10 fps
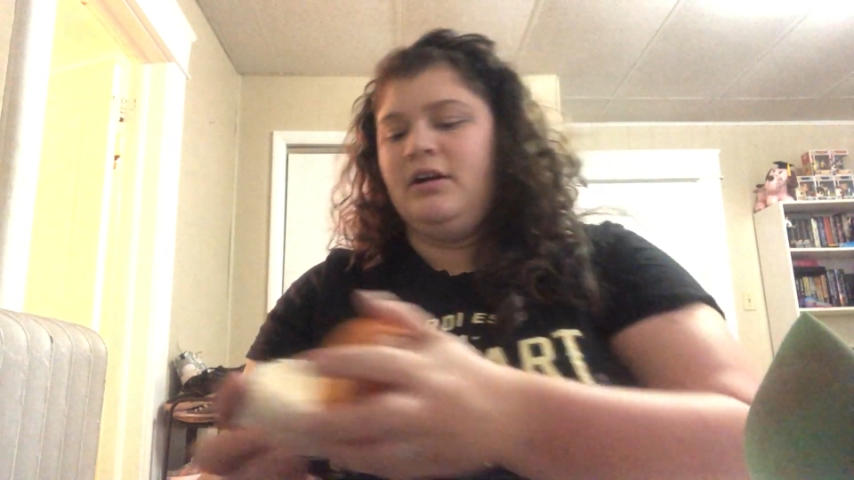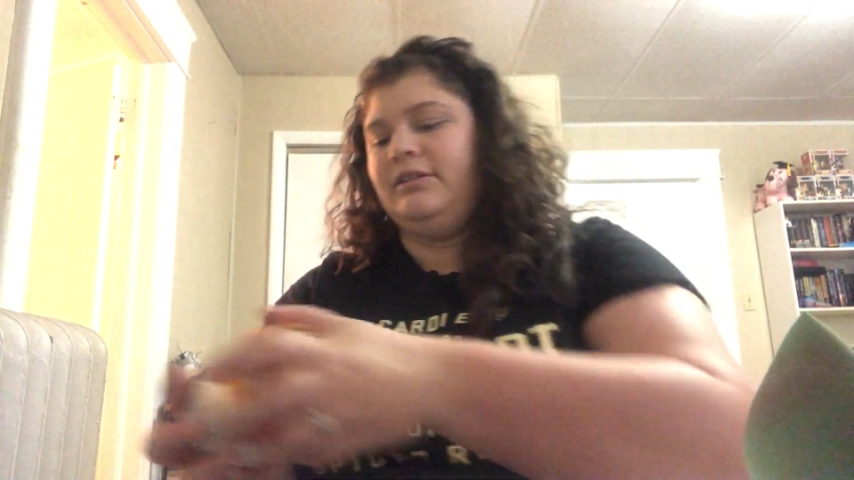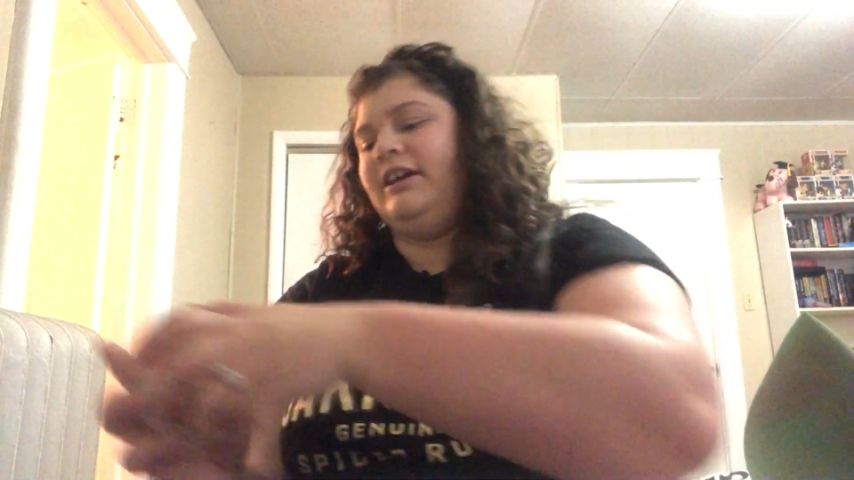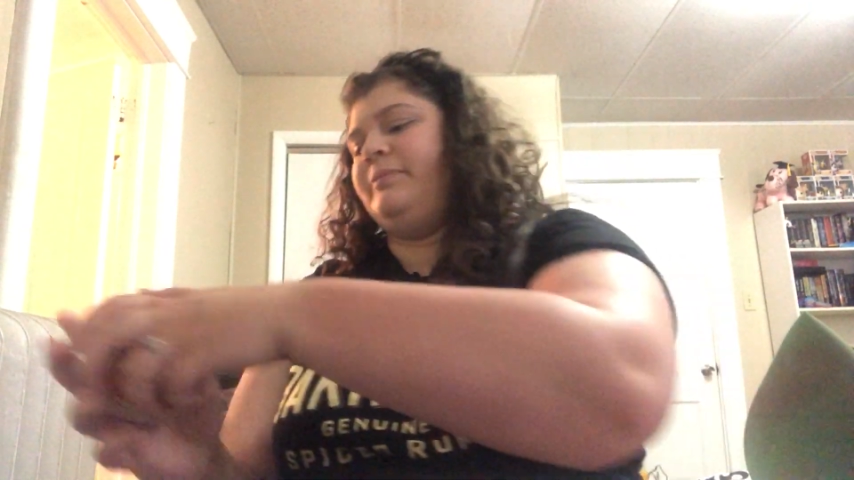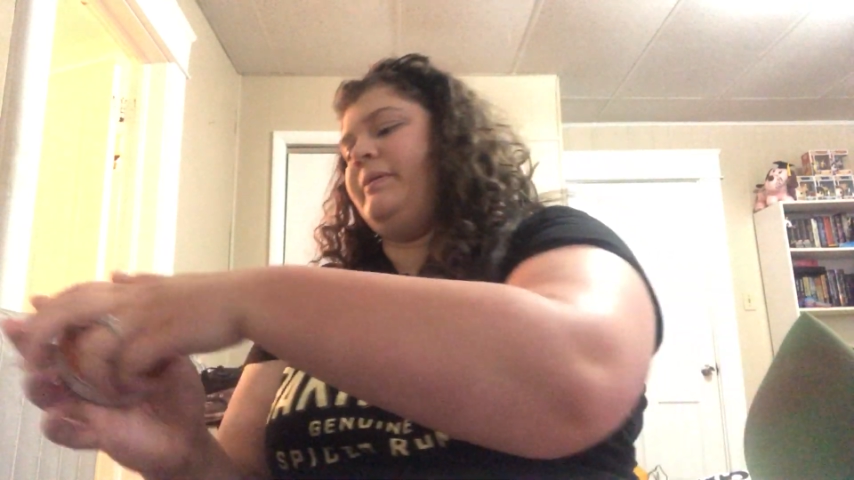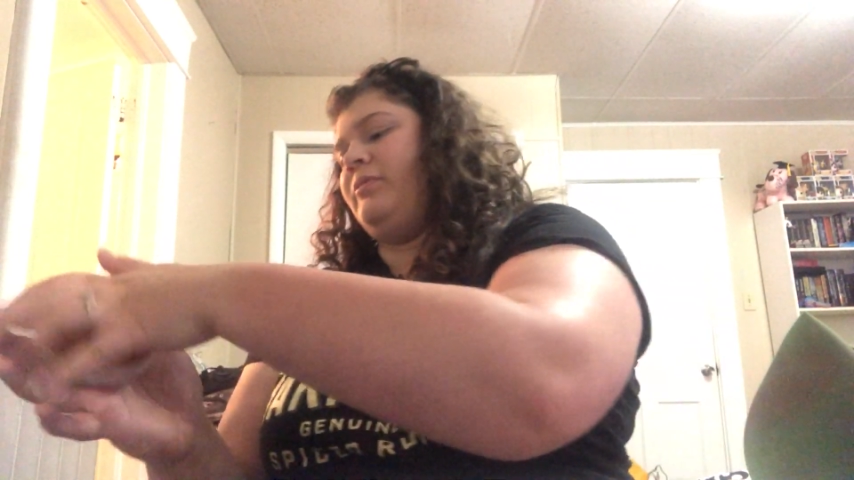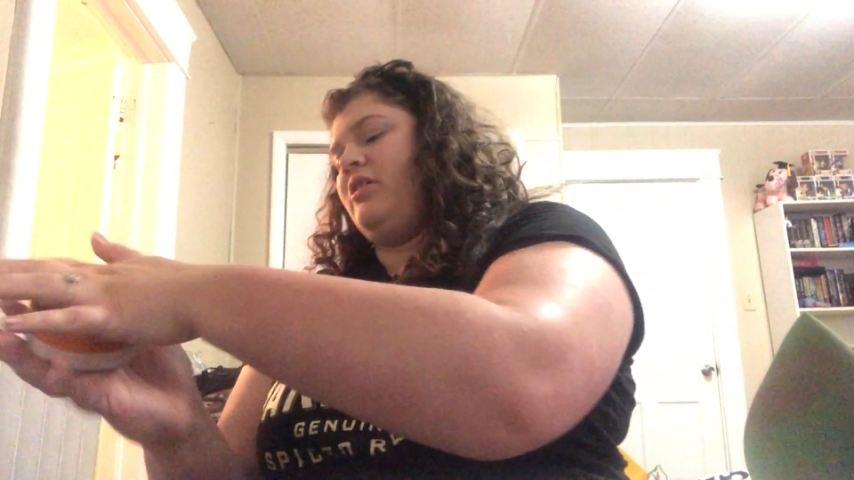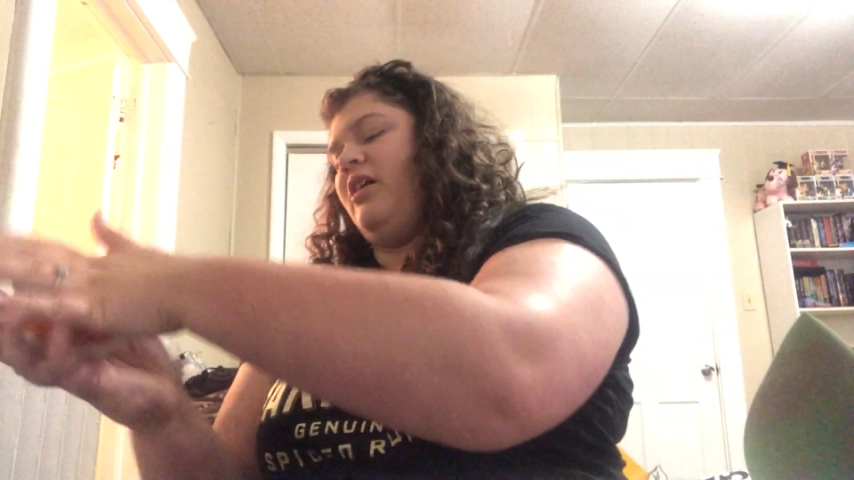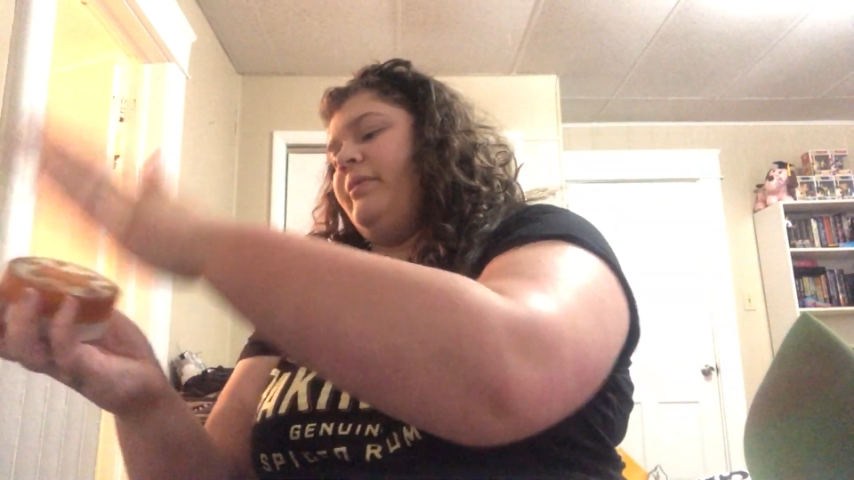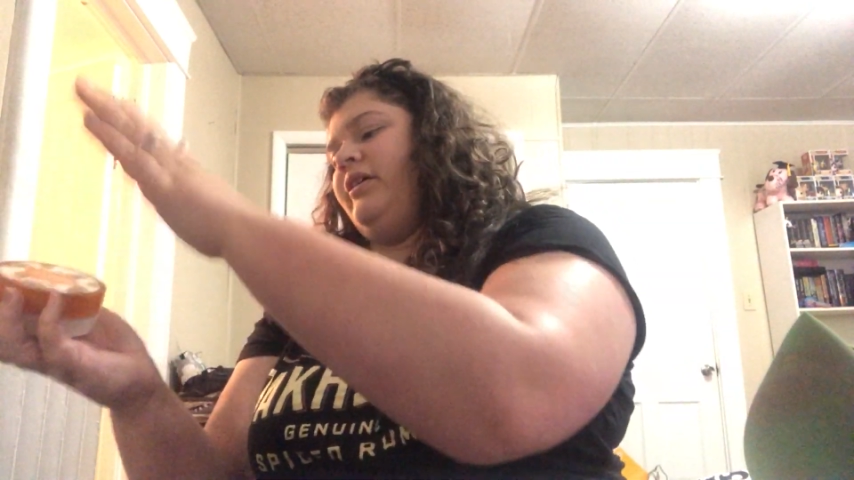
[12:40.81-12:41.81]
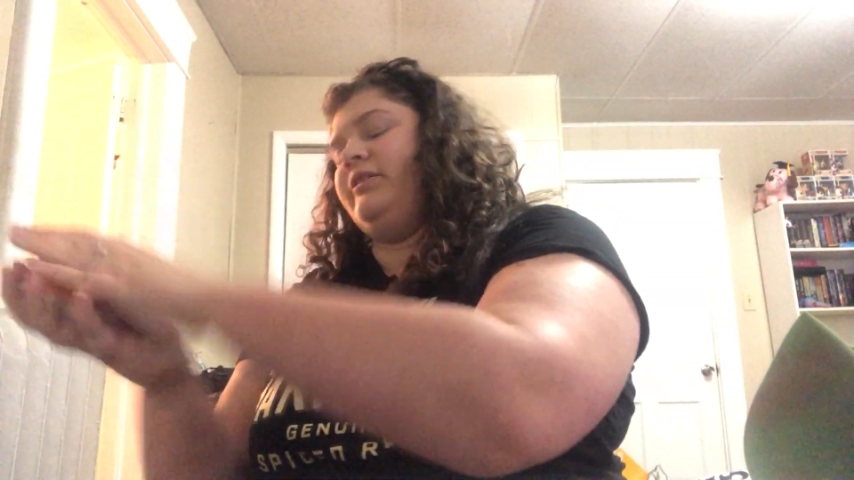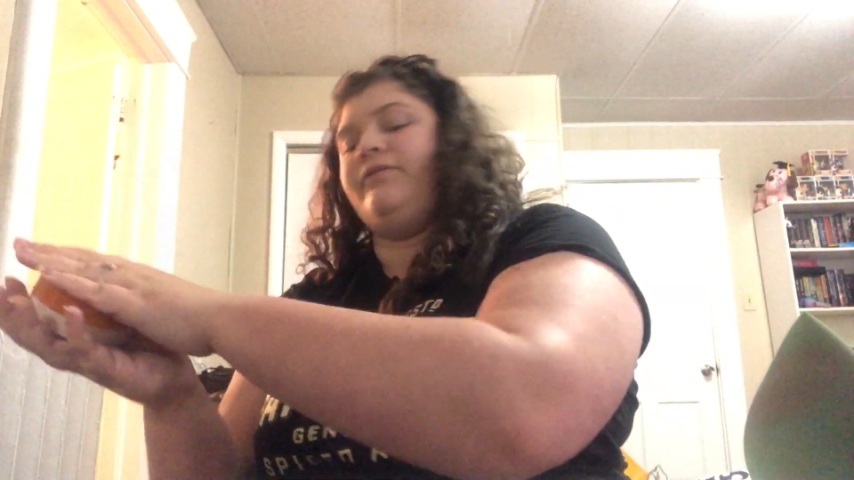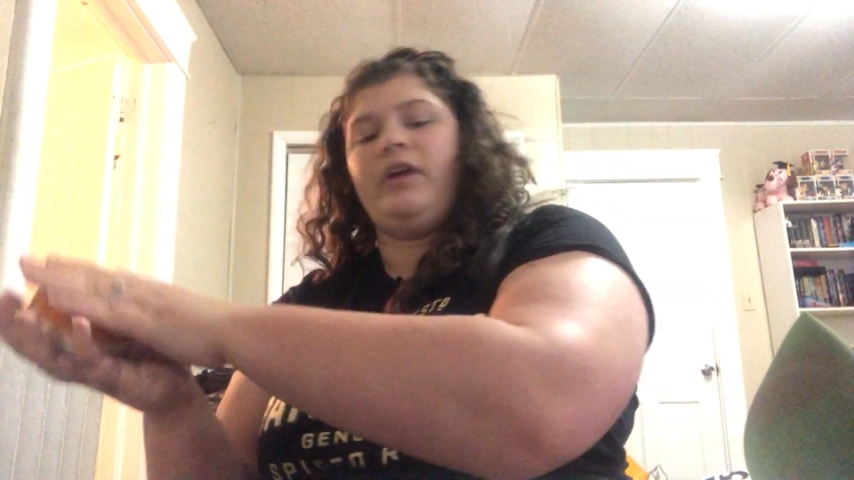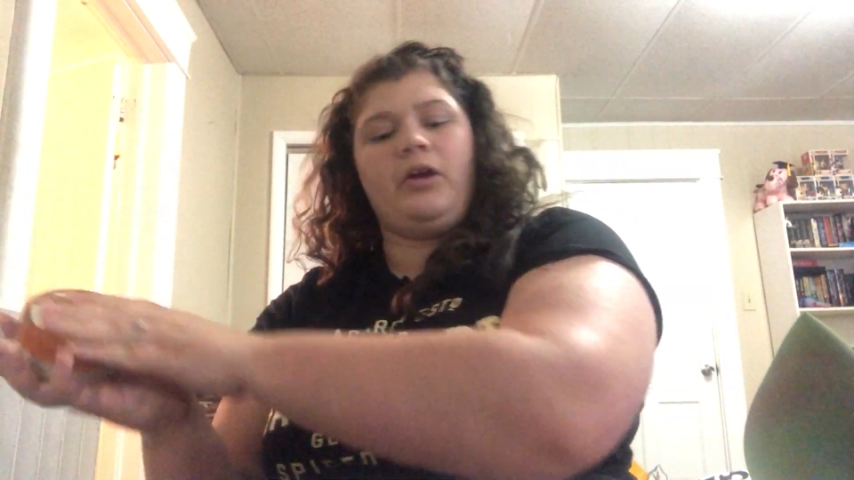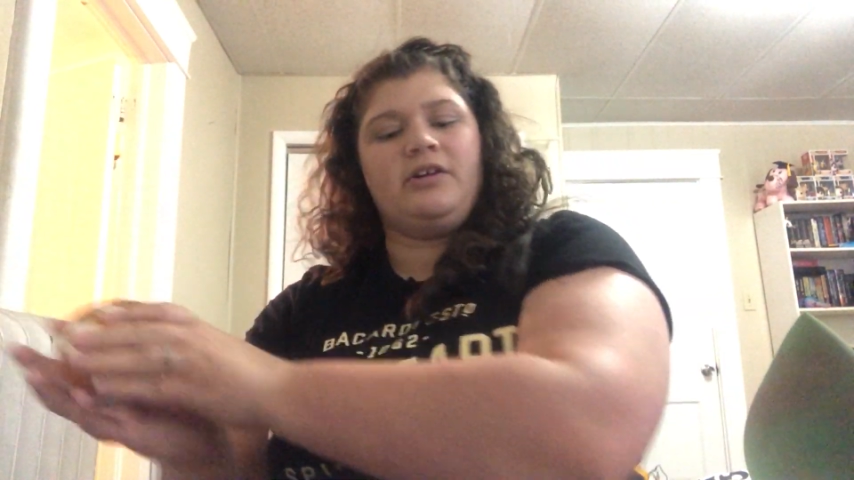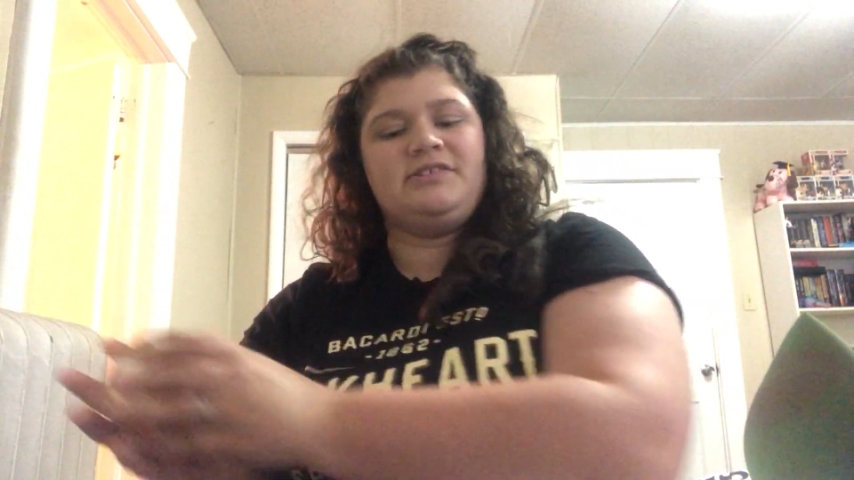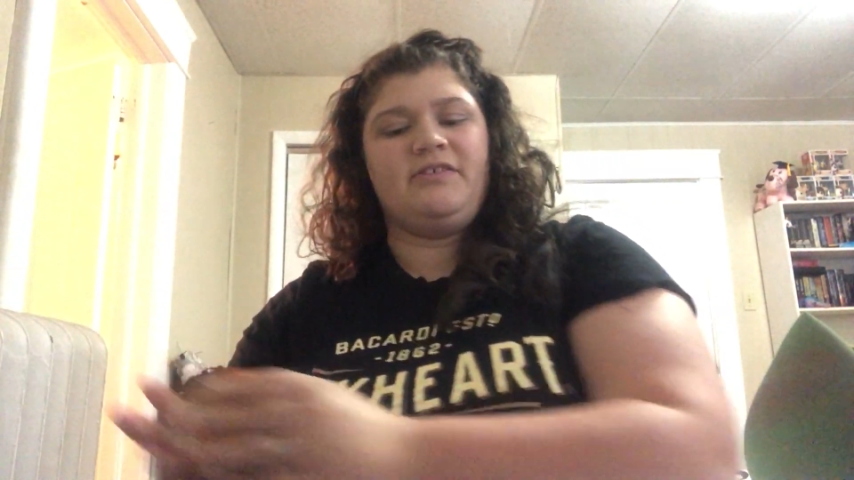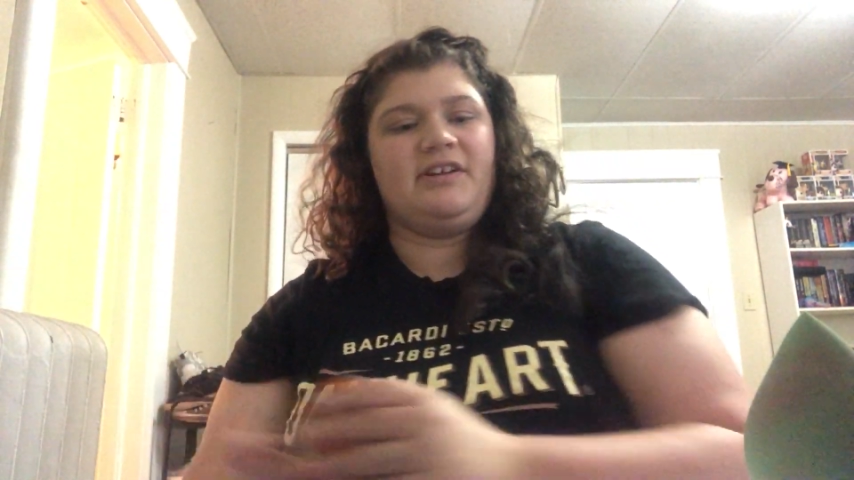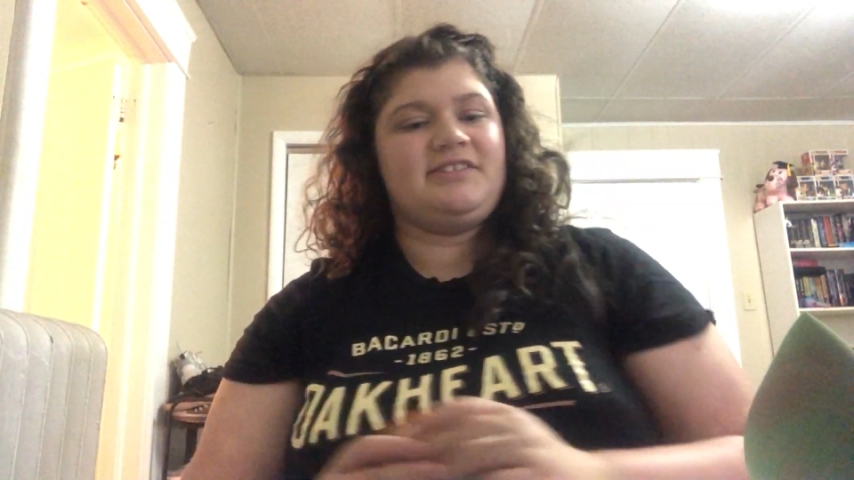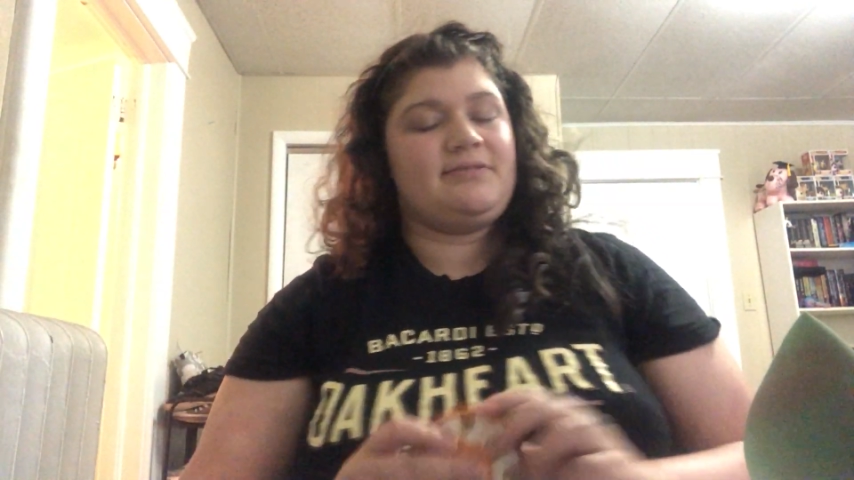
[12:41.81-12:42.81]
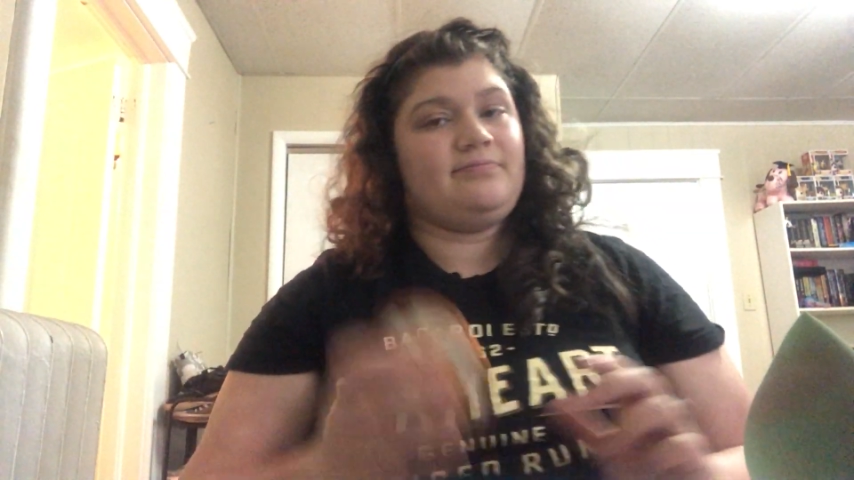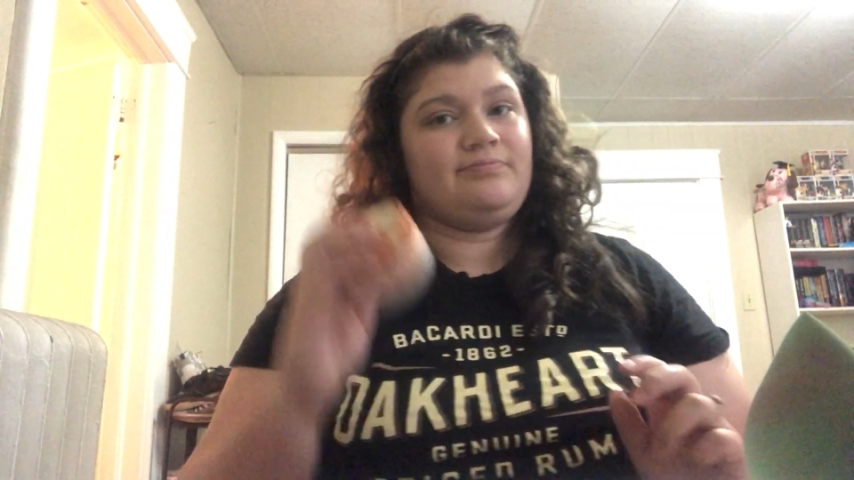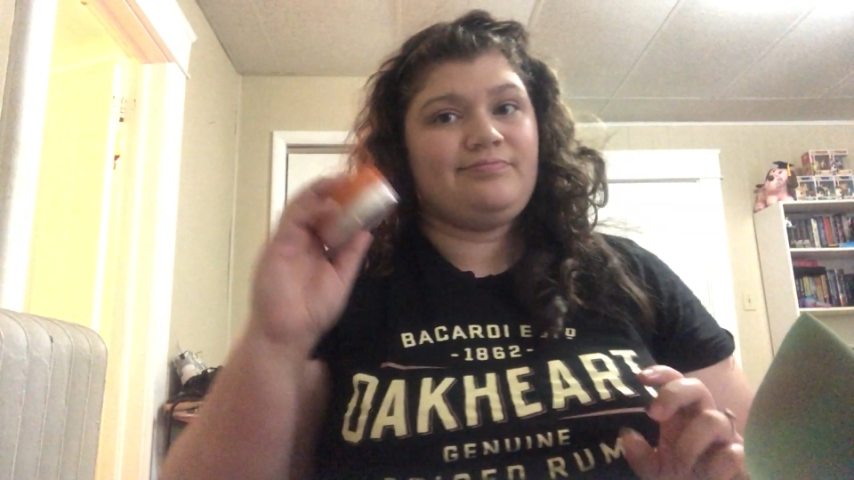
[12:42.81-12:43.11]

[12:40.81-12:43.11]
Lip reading: A lot of people comment on the fragrance of this.